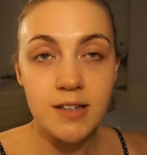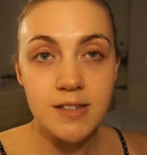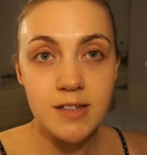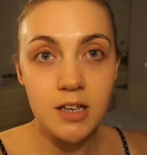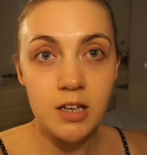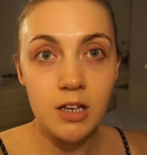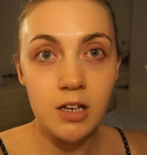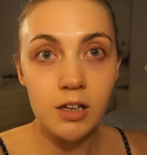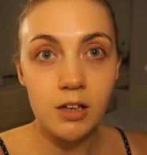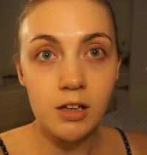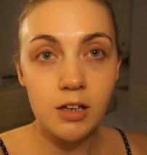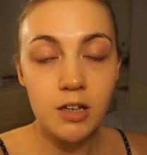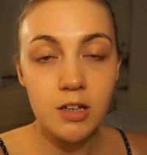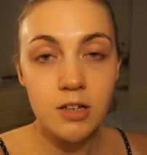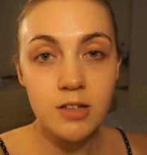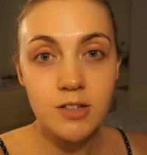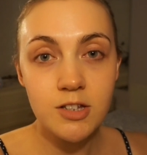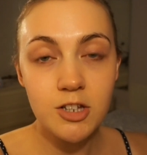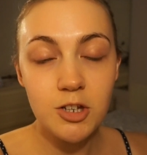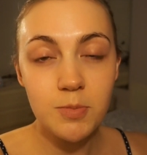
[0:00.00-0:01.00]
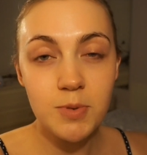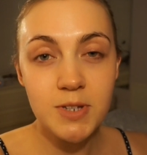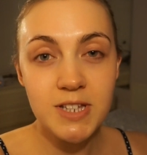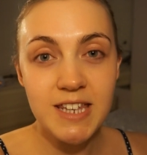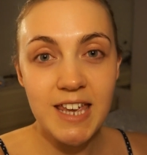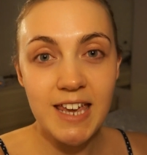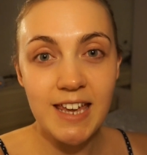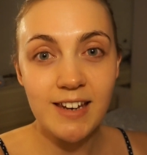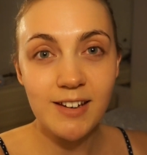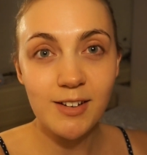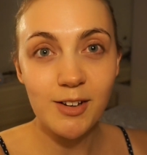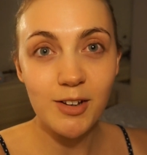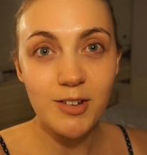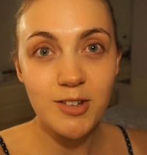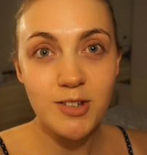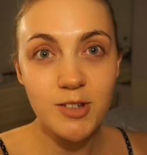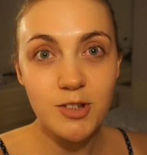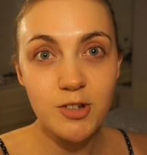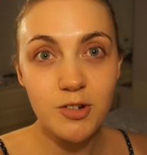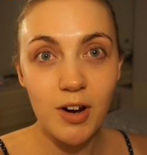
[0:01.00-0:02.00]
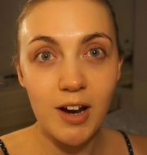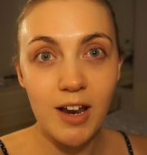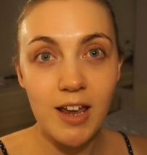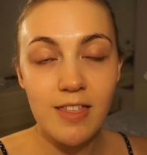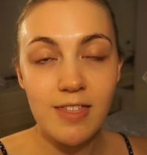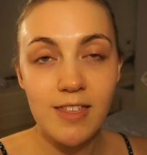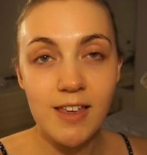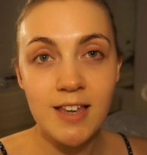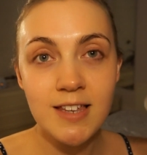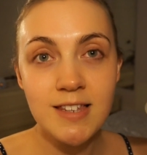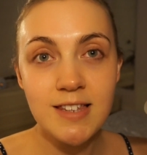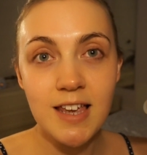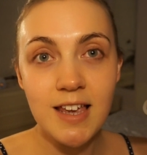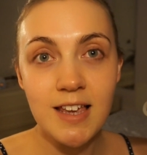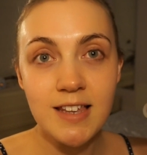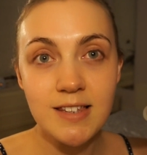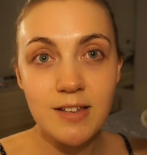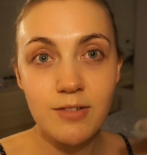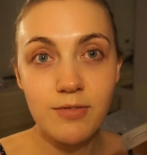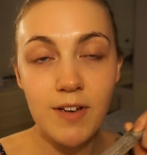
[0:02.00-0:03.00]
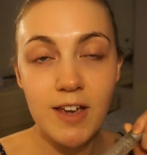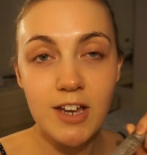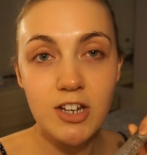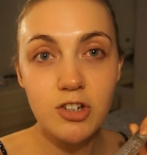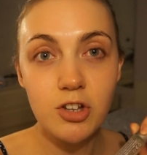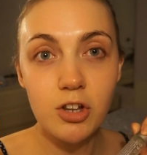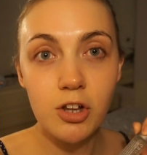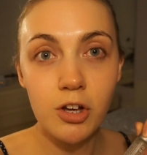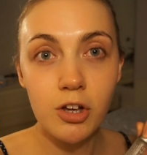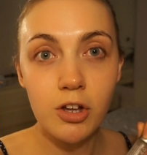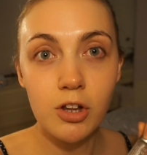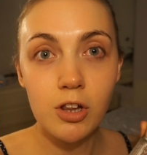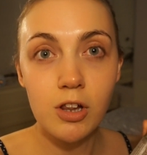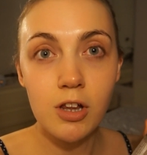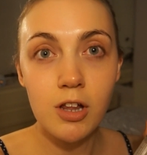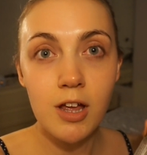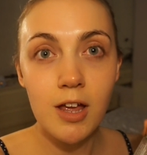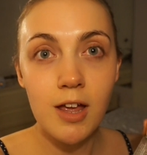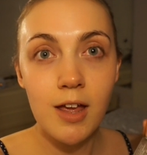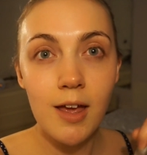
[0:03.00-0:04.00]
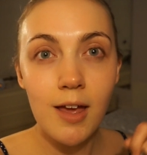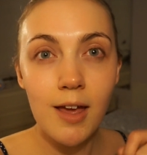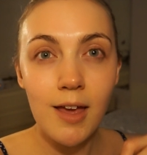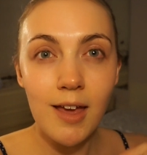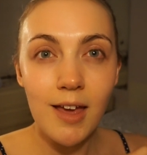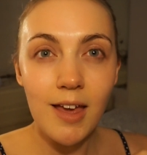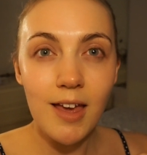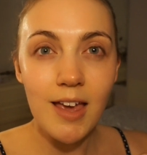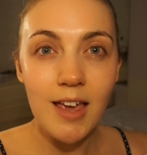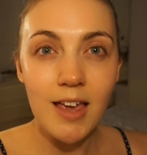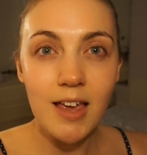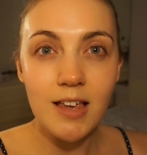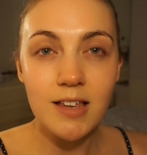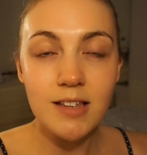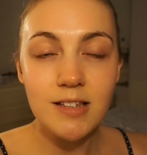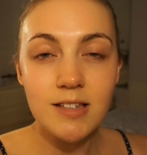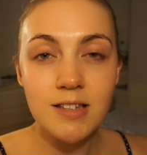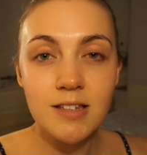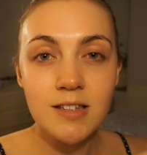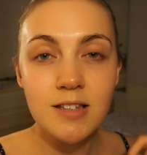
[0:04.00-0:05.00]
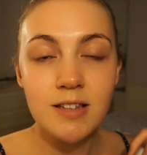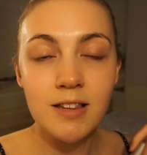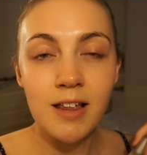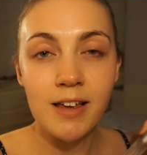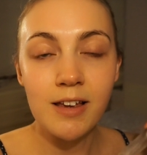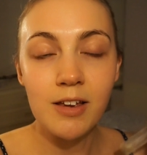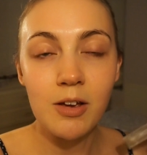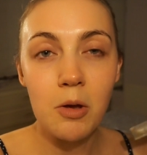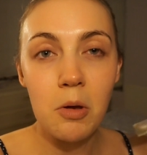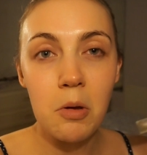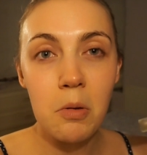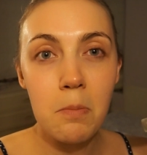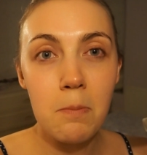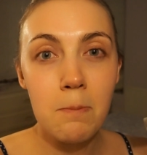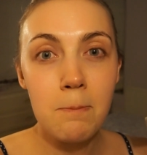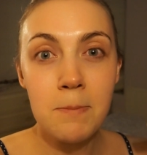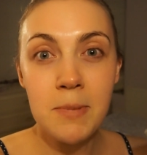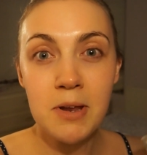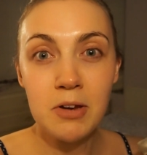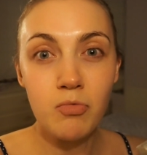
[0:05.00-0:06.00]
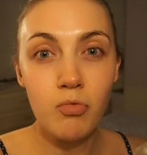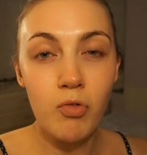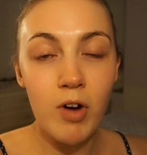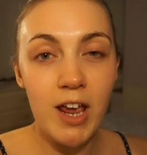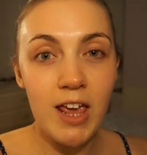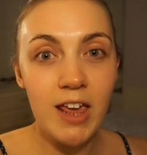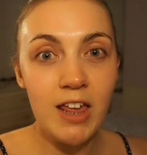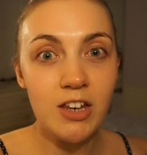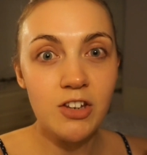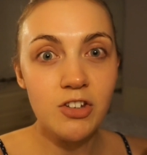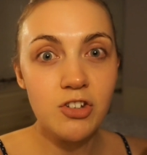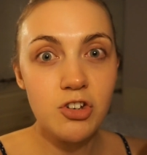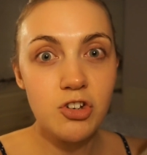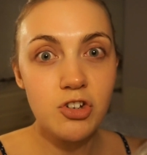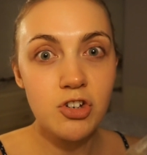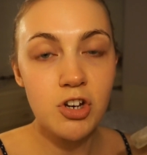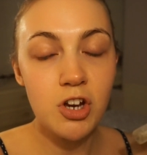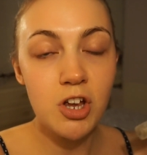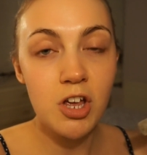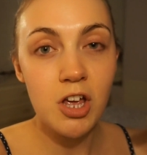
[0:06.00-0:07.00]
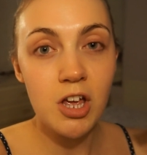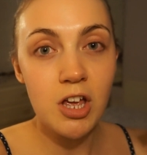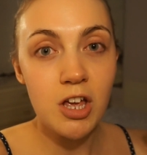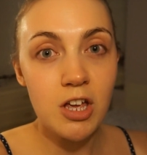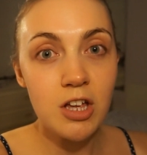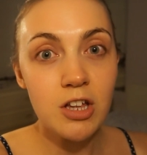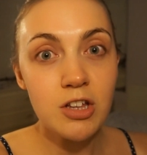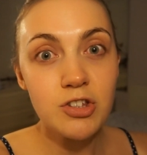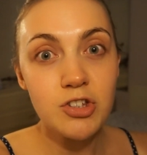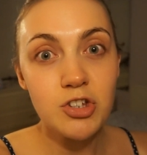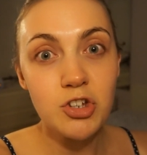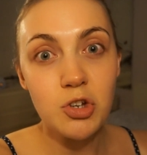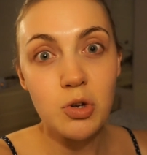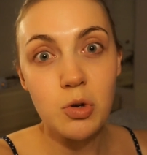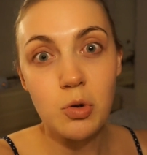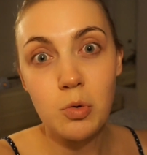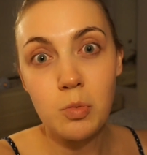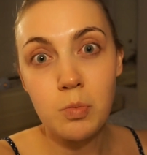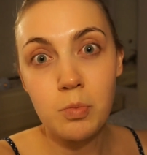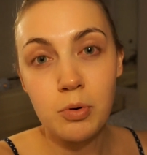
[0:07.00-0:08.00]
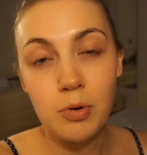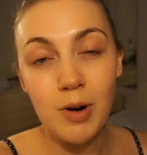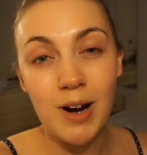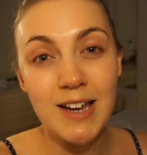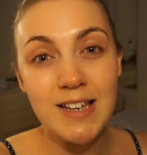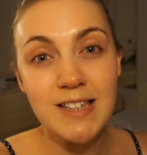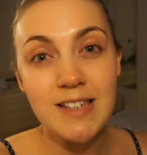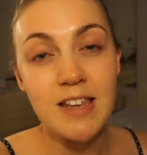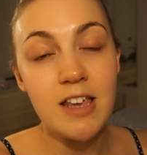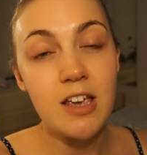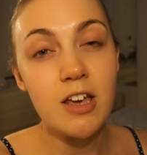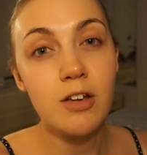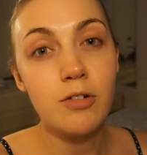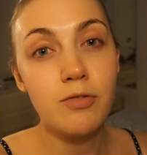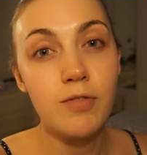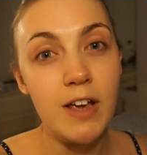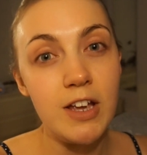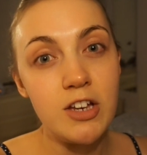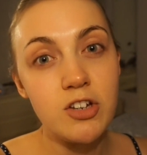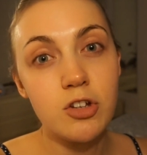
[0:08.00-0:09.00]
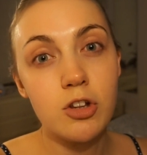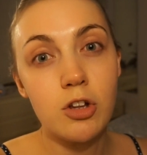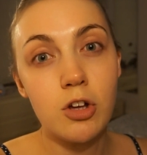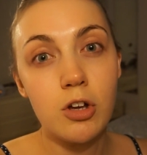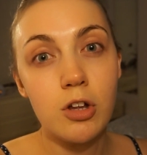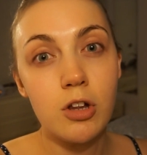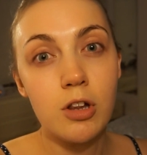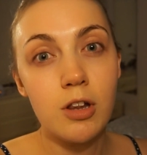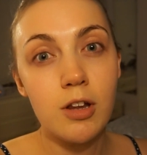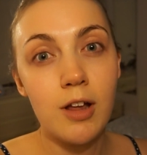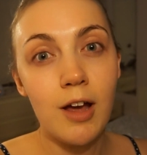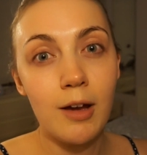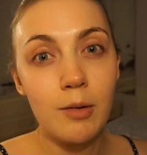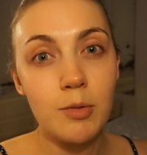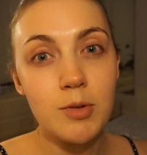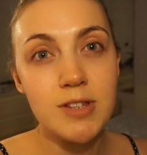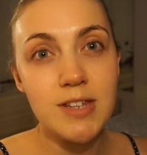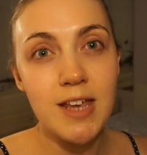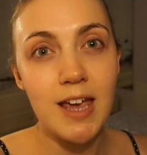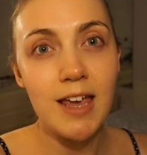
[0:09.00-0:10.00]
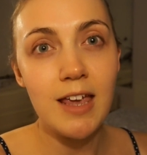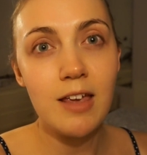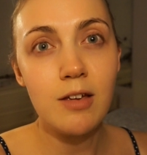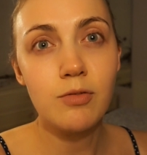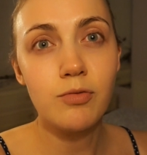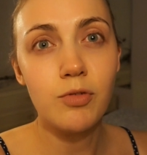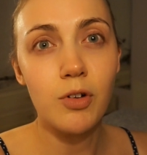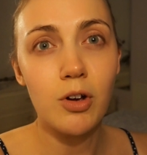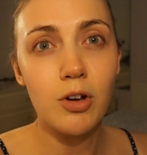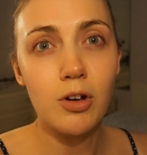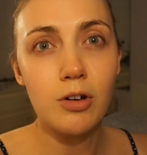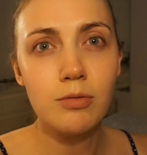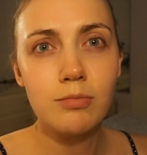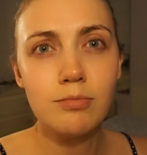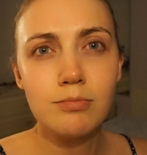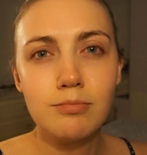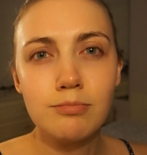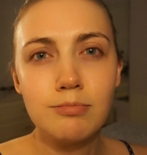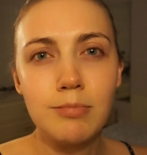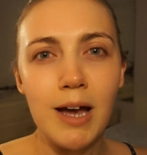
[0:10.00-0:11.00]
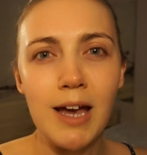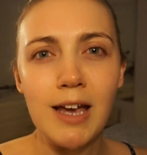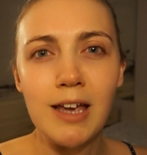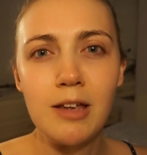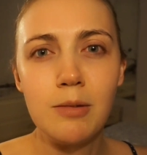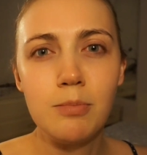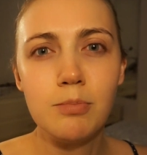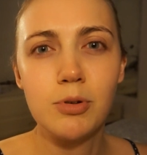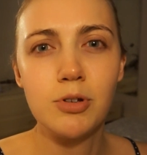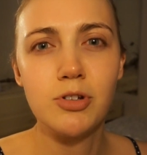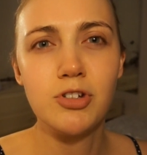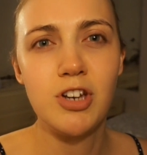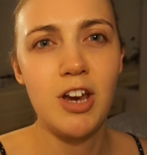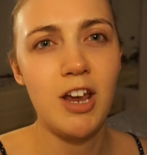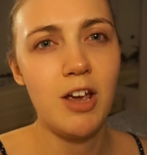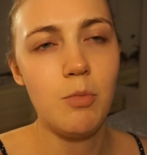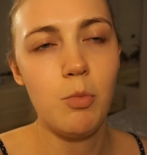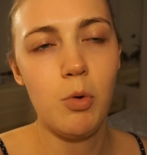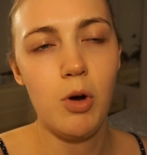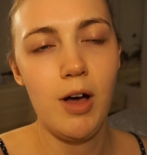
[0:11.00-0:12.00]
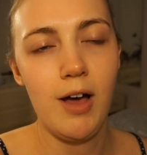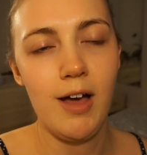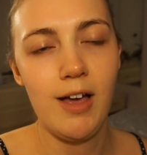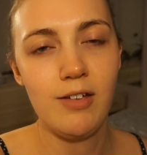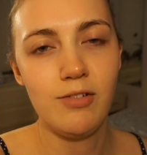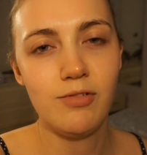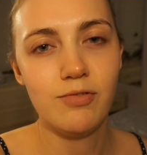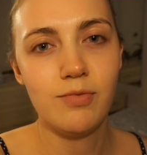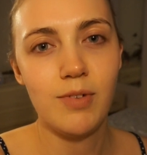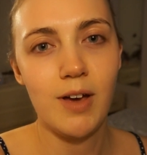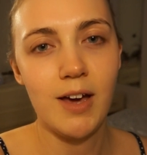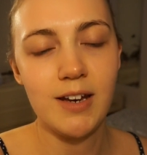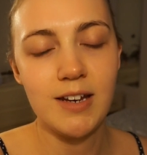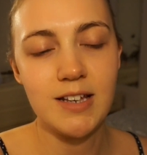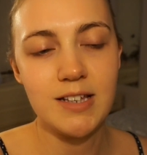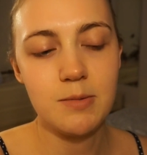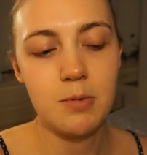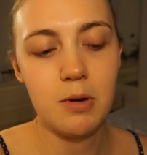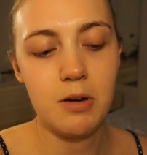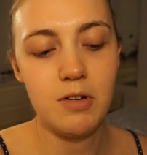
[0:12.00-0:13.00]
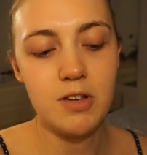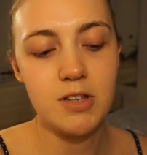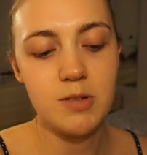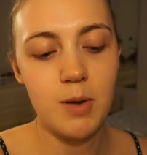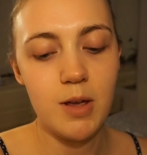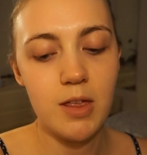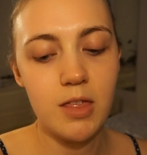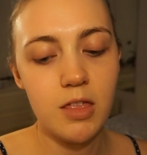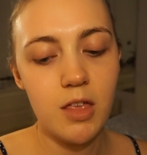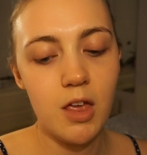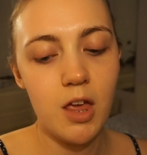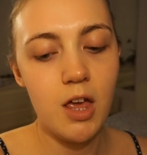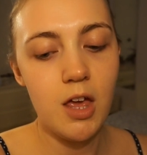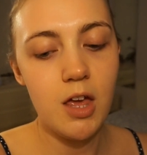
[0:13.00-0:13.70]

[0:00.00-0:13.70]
Lizerl Super Skin Concentrate. This is a facial oil. It's like a mid-range to pricier facial oil, I would say, for my budget and what I've had experience with.